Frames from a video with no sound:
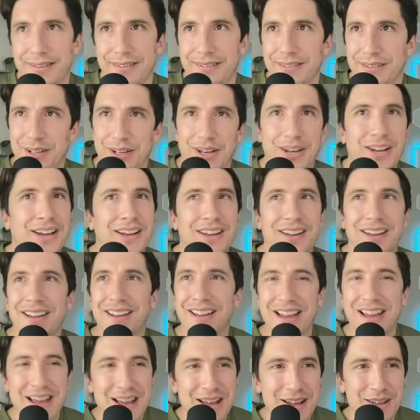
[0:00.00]

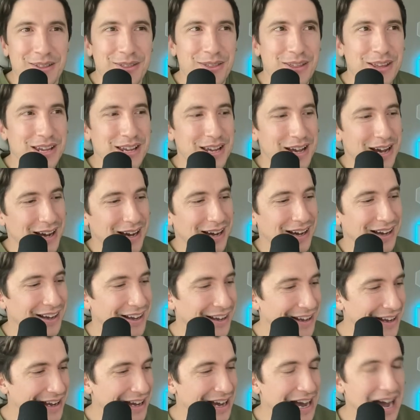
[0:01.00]
Azahir
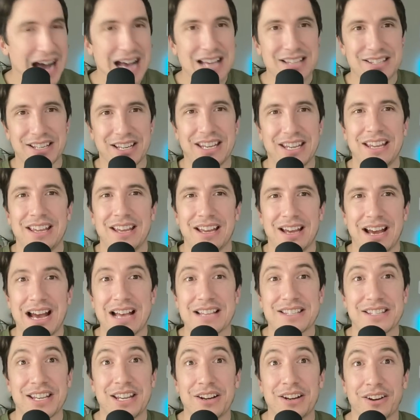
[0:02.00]

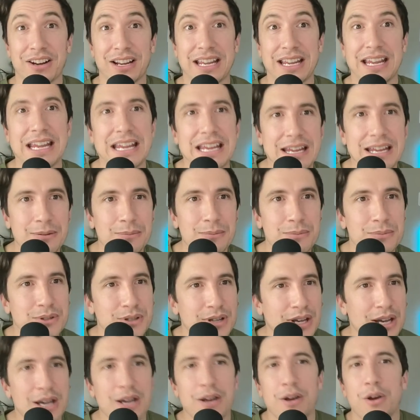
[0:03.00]
Akeems.
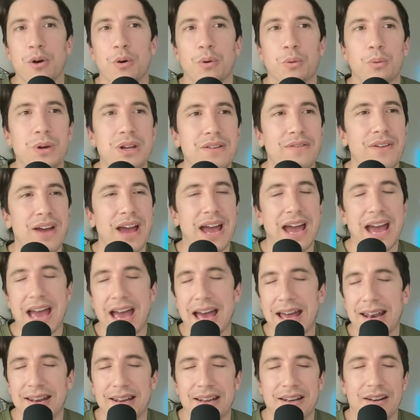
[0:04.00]
We've
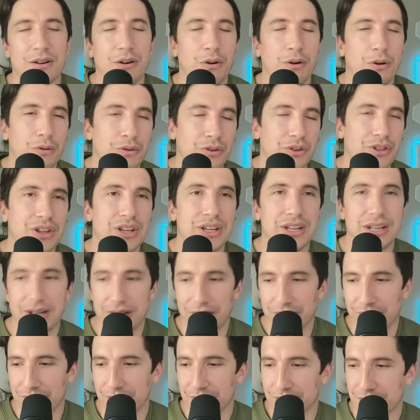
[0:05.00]
added over the
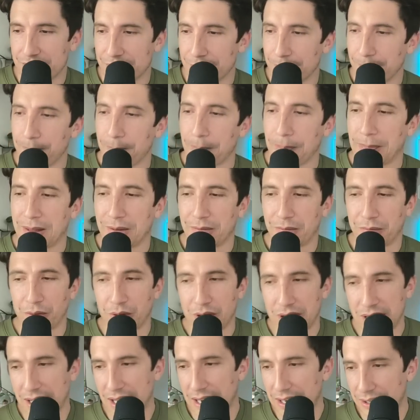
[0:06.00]
years,
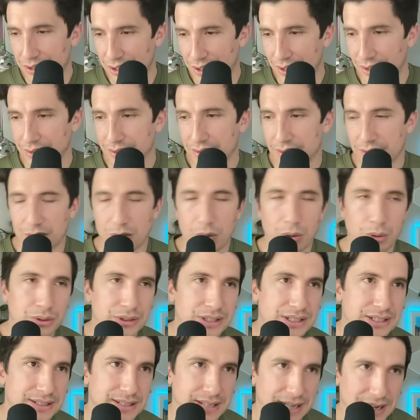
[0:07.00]
free agents,
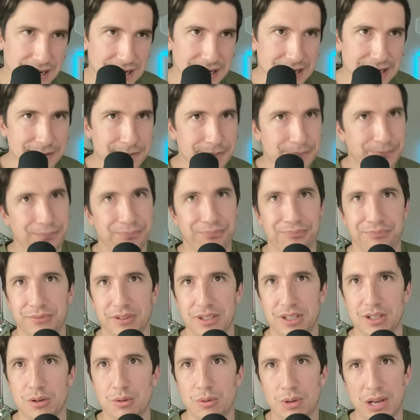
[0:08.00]
Golden Tate,
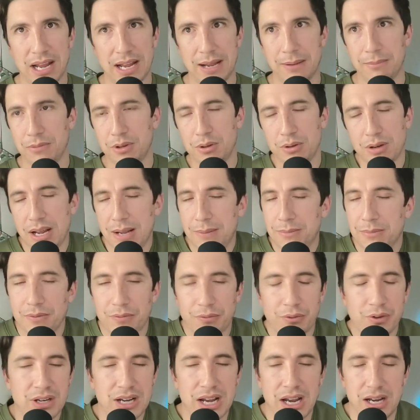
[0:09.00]
you name the
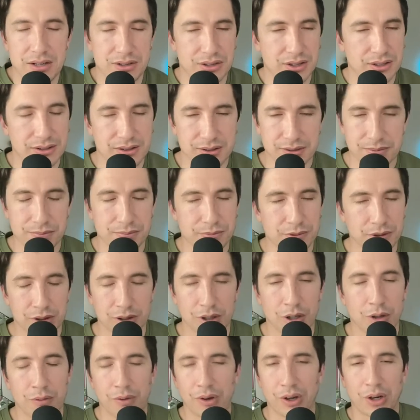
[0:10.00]
free agents,
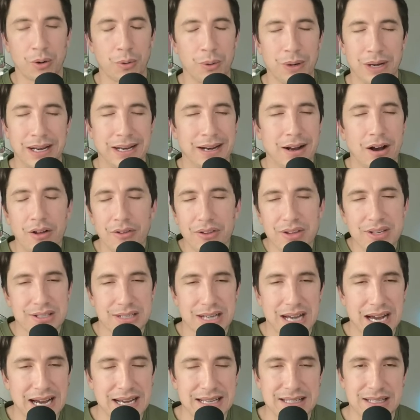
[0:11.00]
Glover Quinn, all these
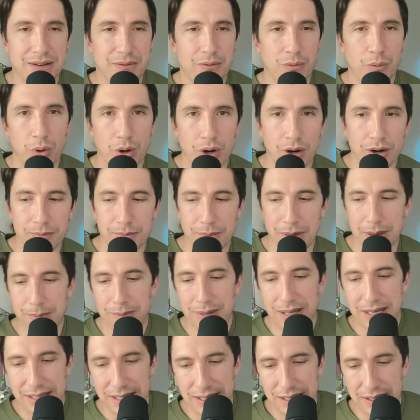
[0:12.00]
guys have worked. Maybe
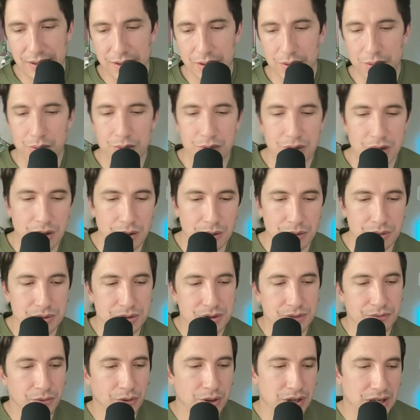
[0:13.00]
they didn't, who
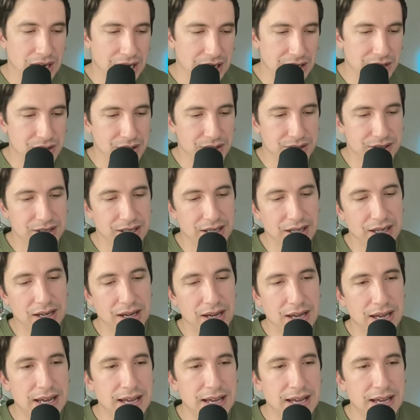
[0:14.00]
knows, free agency.